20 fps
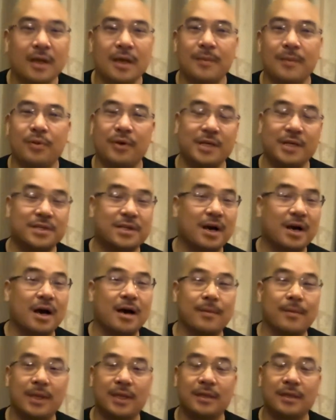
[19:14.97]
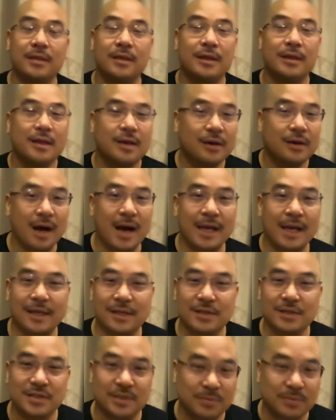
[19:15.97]
Please comment, like,
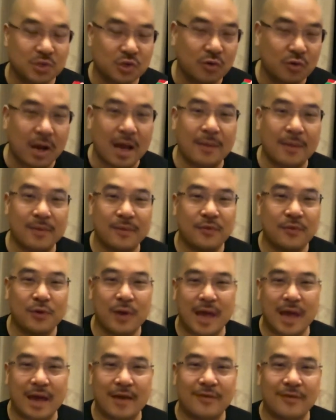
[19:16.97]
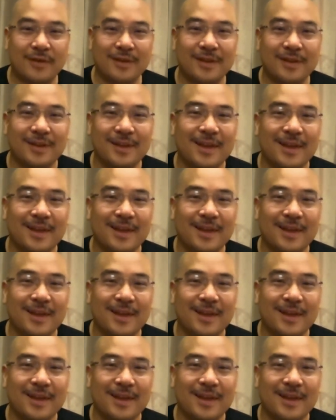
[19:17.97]
and subscribe if you haven't.